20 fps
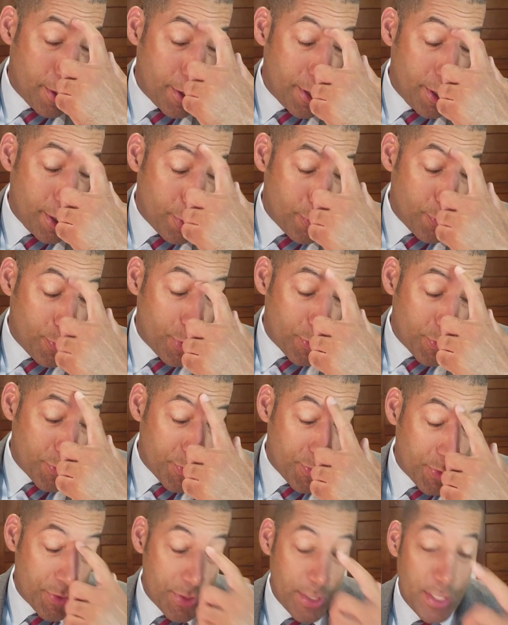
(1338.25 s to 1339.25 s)
both
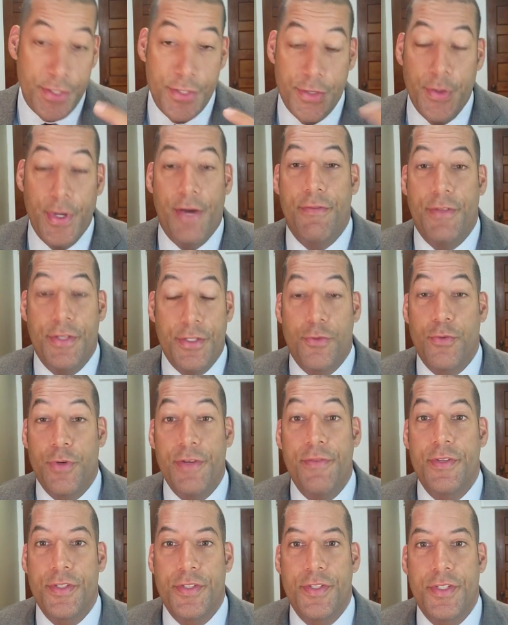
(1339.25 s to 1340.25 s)
sides do have these
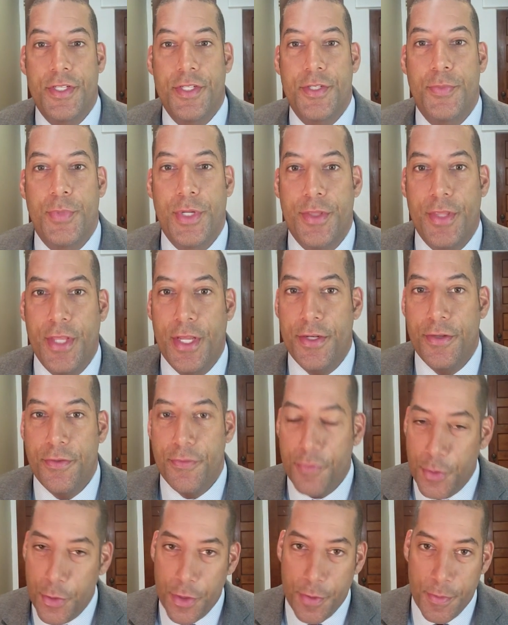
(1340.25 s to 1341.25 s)
grievances, but they
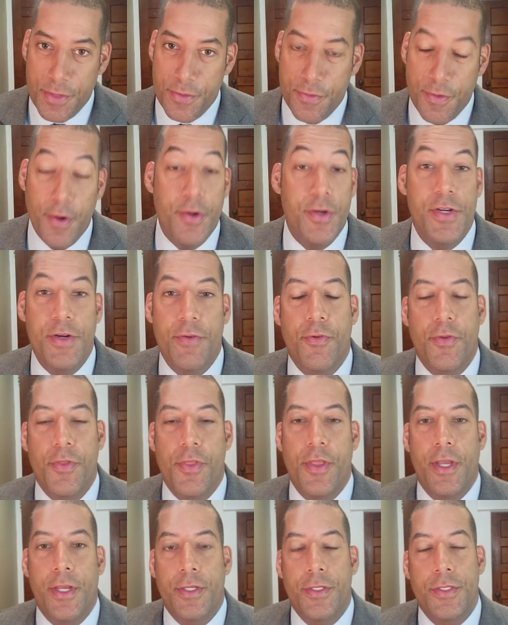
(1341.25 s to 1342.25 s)
view them as very different
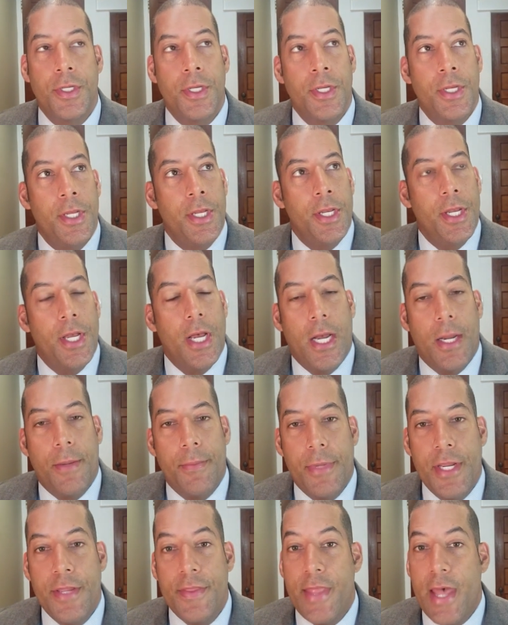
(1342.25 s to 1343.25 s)
things.
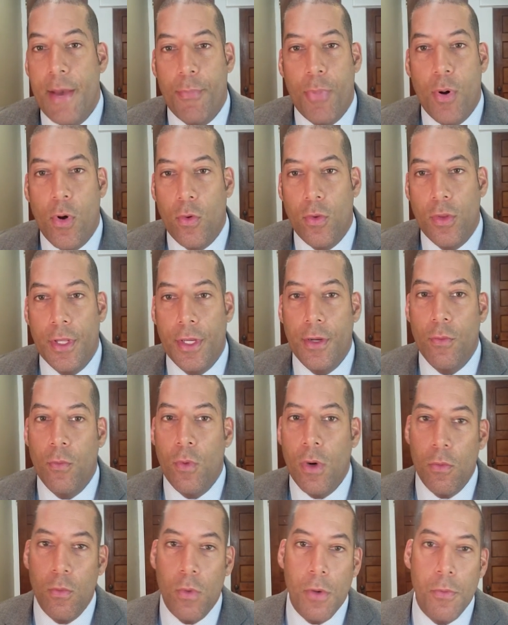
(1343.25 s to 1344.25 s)
In that polling,
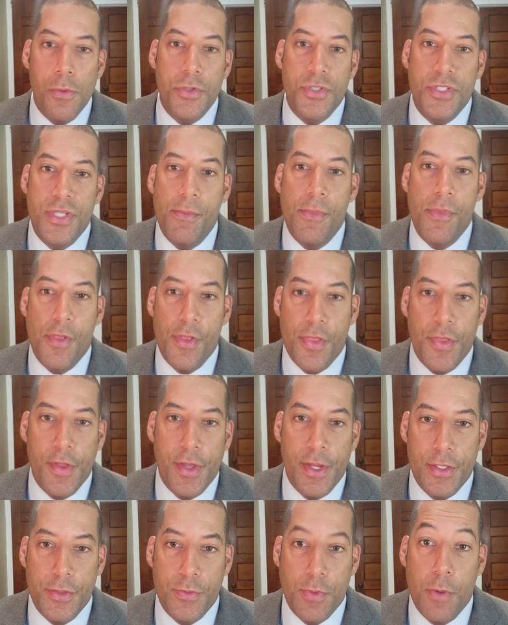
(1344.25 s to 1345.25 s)
what were some of the
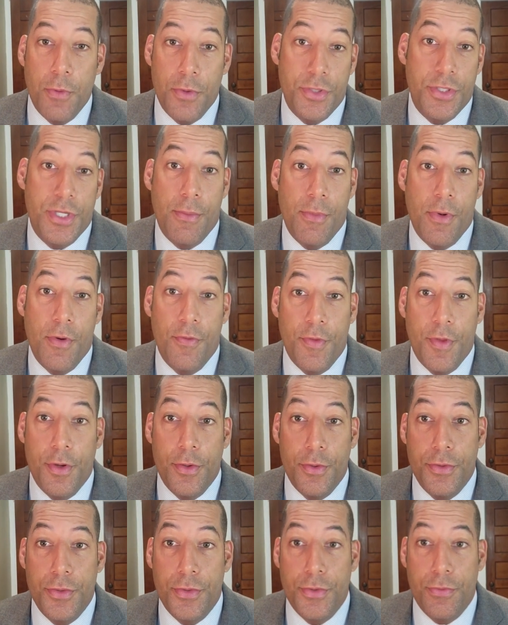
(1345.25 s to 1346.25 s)
things, what were some of
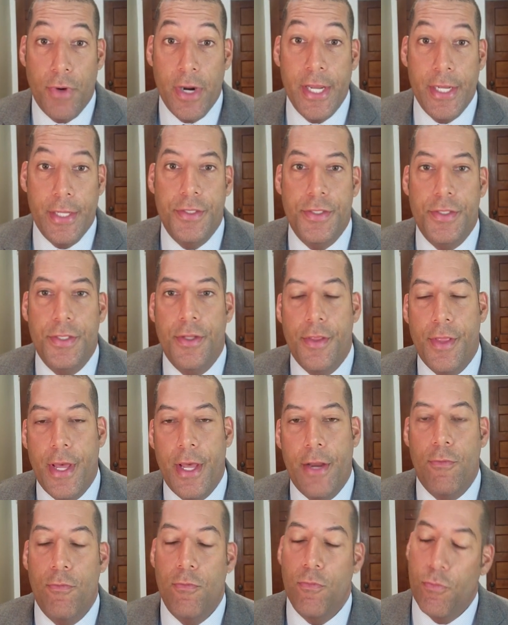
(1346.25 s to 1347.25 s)
those rights
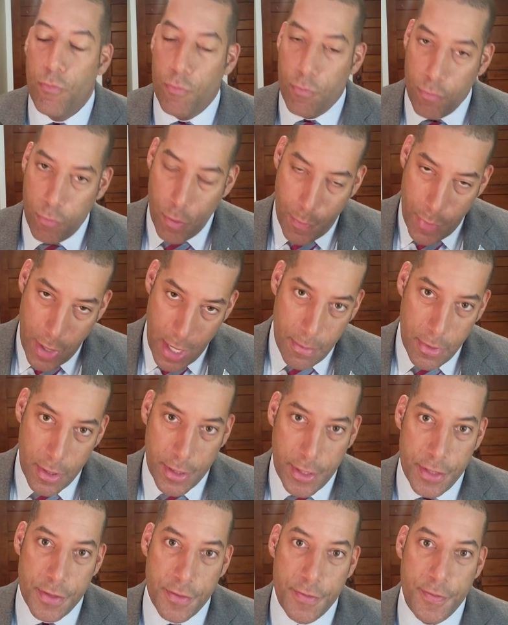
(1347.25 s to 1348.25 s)
that
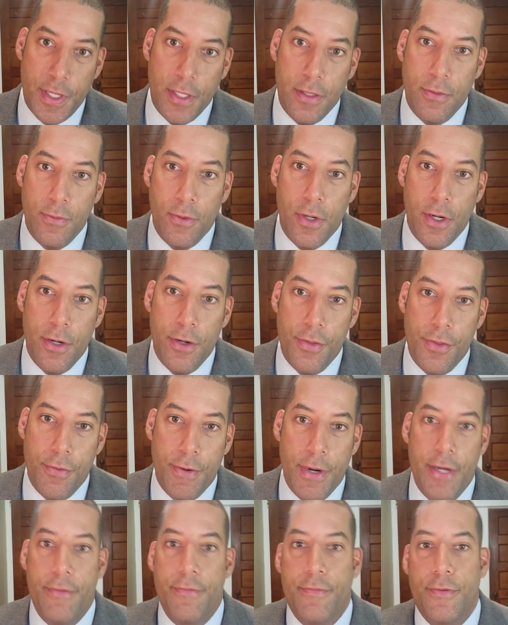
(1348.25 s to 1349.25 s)
Republicans felt were under
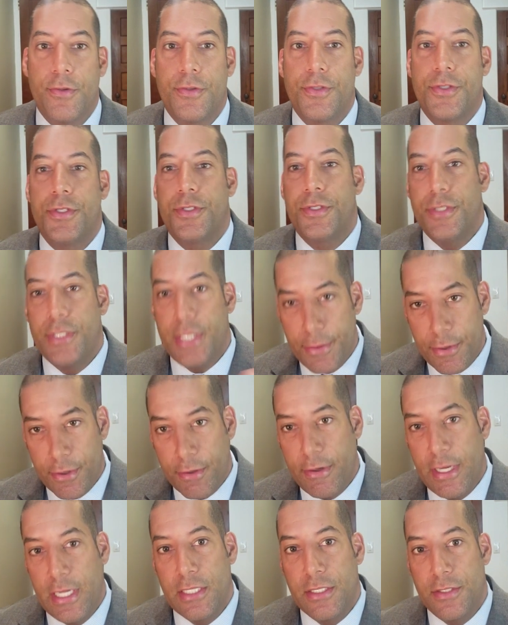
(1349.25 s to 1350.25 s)
threat versus
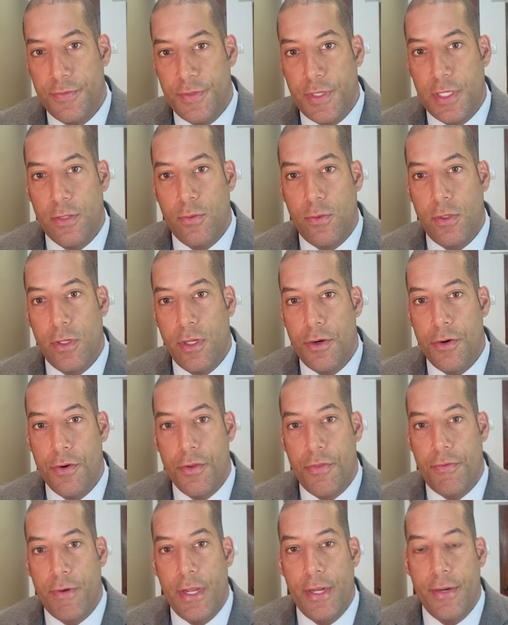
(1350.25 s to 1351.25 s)
Democrats felt were under
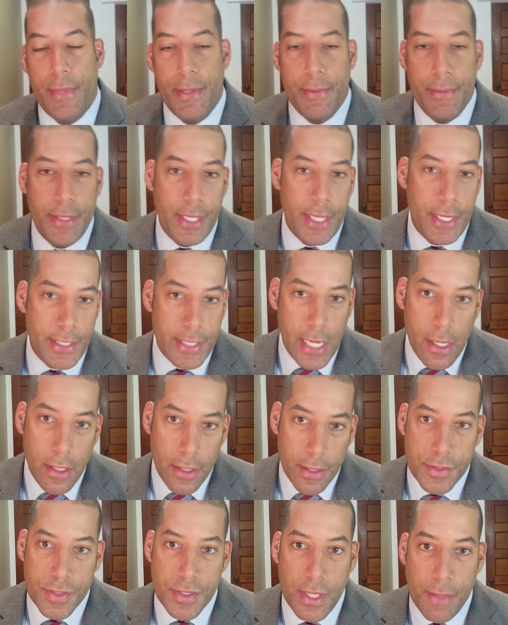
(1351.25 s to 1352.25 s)
threat? Maybe they
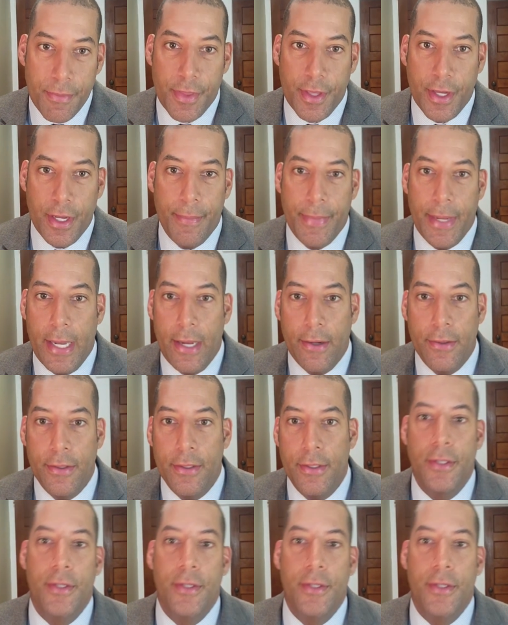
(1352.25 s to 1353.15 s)
tell us something about,